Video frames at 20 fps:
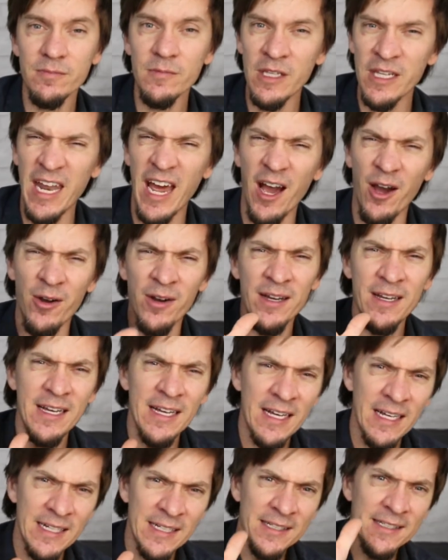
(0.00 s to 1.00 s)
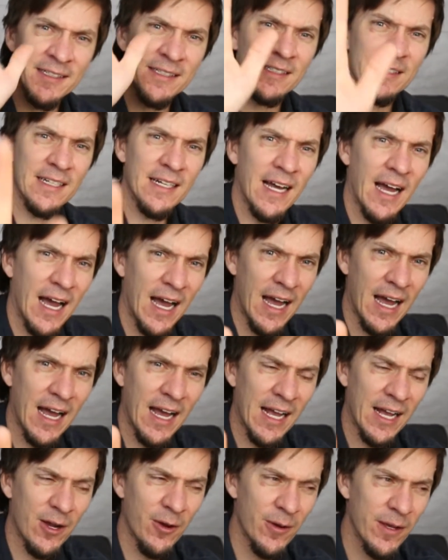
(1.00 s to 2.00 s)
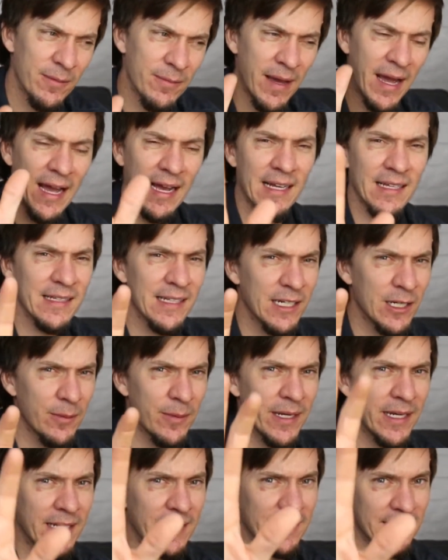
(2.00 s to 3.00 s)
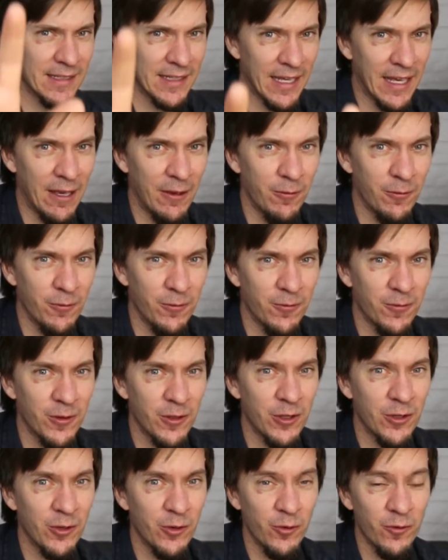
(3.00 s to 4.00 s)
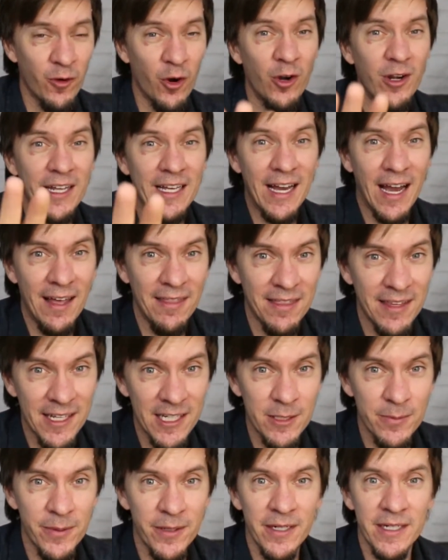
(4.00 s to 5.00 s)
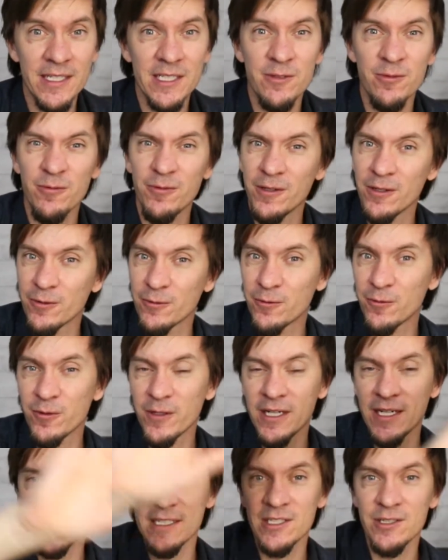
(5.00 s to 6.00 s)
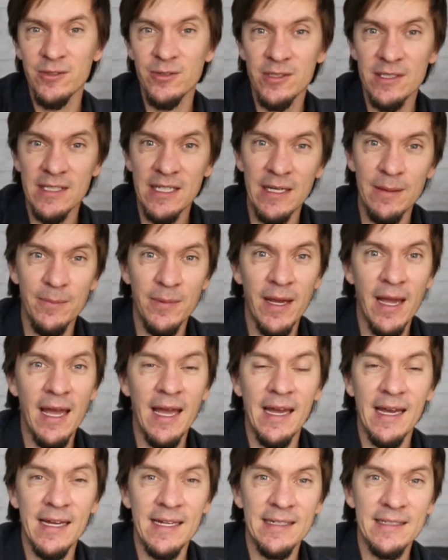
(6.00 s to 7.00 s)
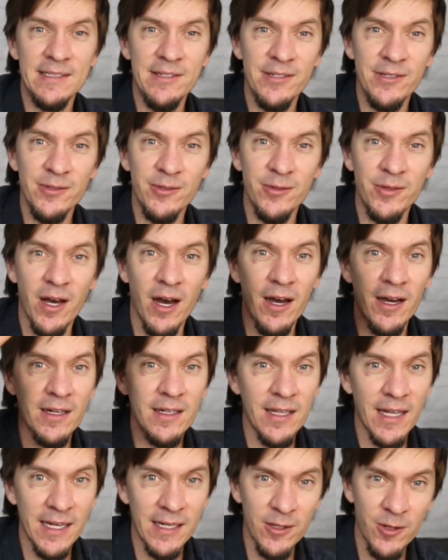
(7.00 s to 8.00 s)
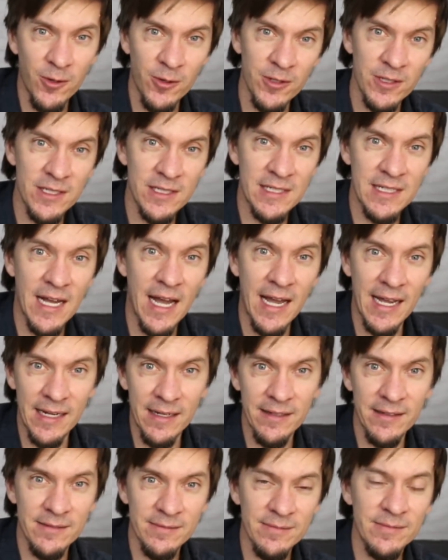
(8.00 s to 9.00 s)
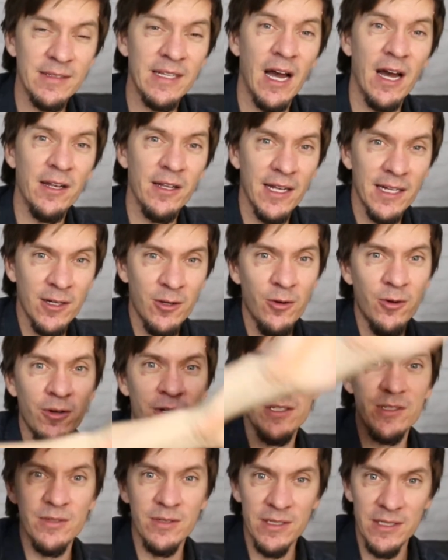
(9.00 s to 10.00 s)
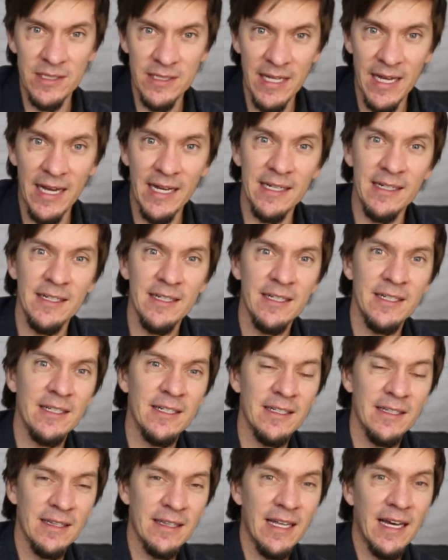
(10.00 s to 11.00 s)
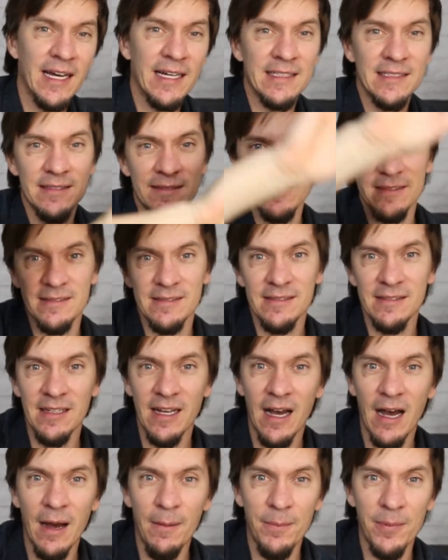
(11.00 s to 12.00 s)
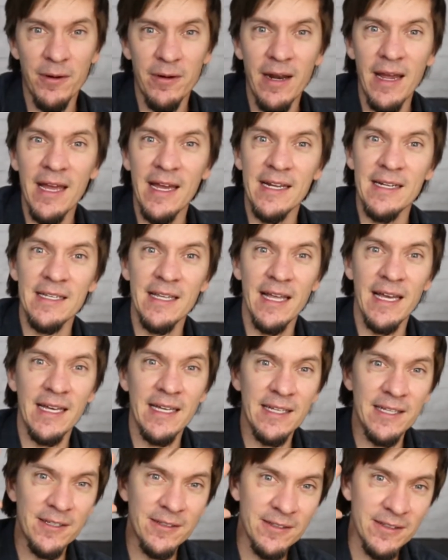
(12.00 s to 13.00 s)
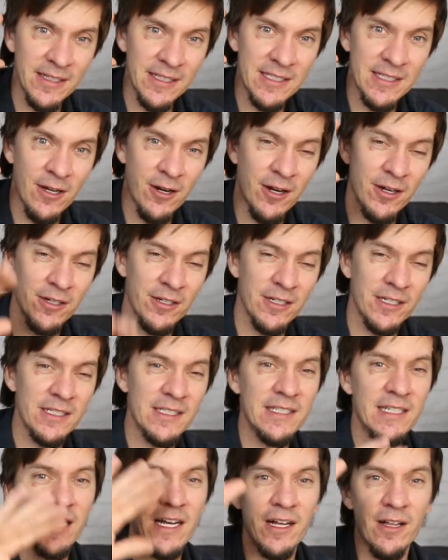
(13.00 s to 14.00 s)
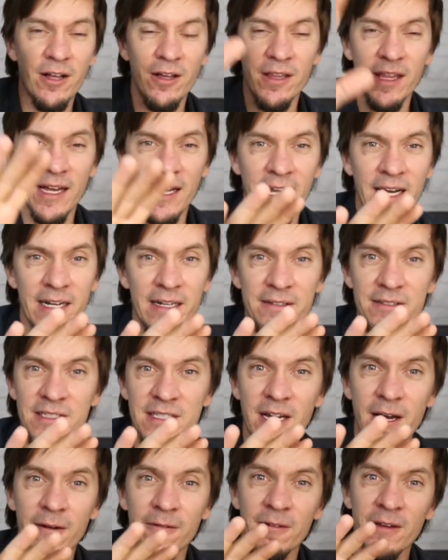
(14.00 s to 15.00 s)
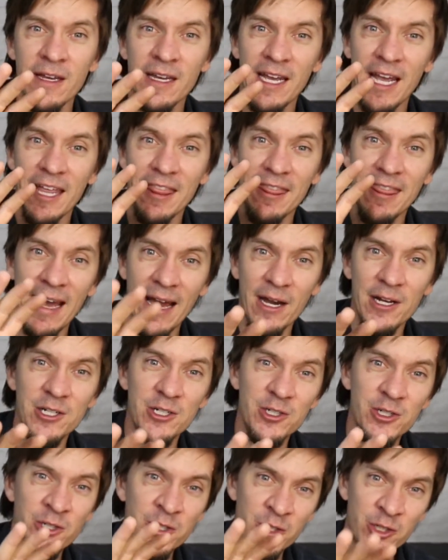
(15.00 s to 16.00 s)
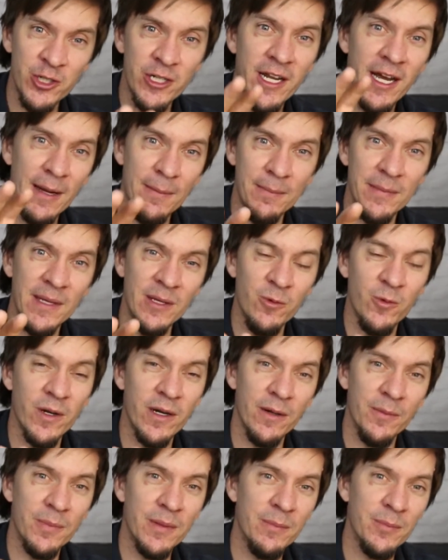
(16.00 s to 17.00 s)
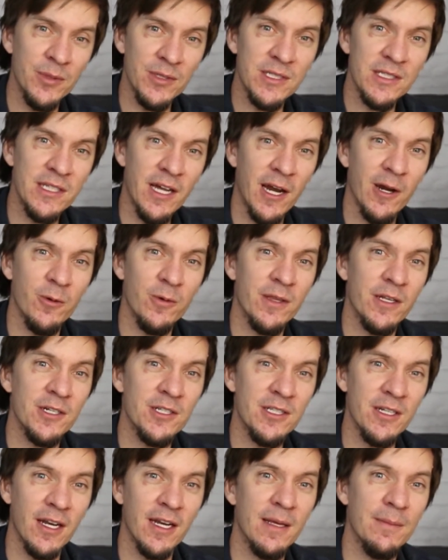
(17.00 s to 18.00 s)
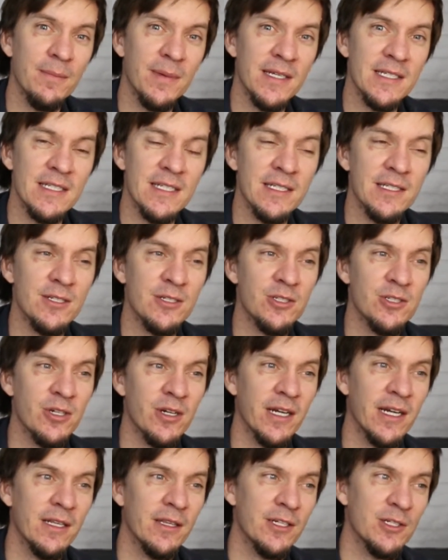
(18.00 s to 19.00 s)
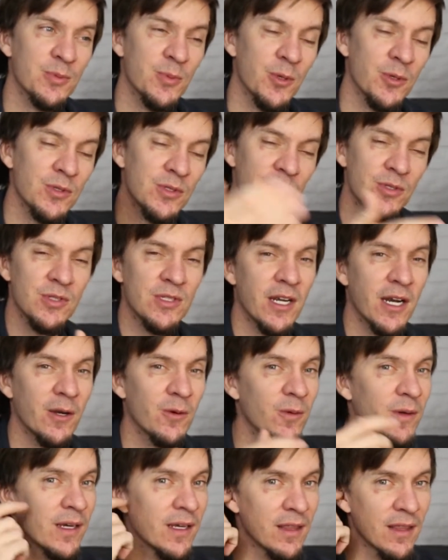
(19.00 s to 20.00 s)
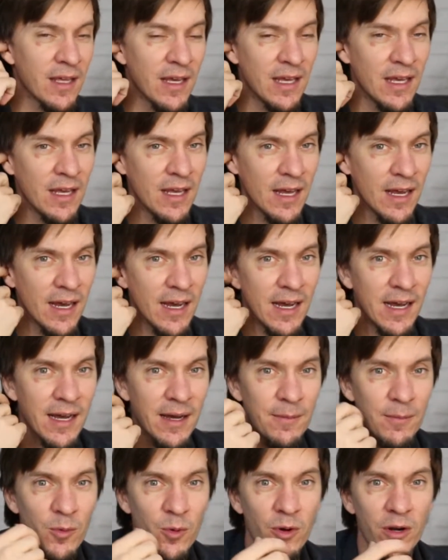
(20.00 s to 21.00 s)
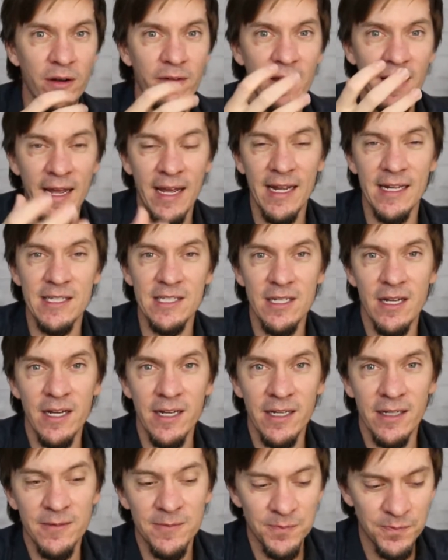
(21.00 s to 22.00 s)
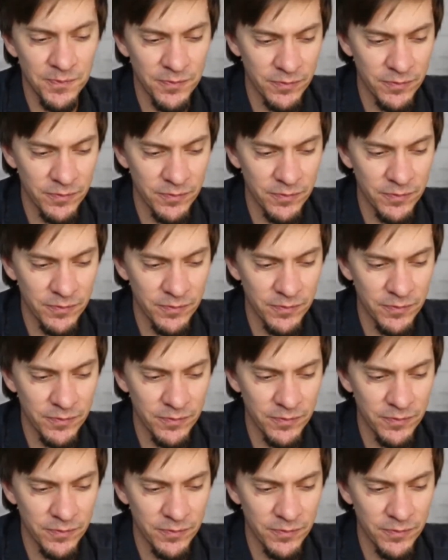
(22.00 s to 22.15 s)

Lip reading: Now, going back a little bit, if you've already got the experience, feel free to skip ahead to the online course side. The online course is that upper end, like it's harder to sell, all that kind of stuff, and that should not be where people start when they're studying business. They're supposed to start with more of a hands-on,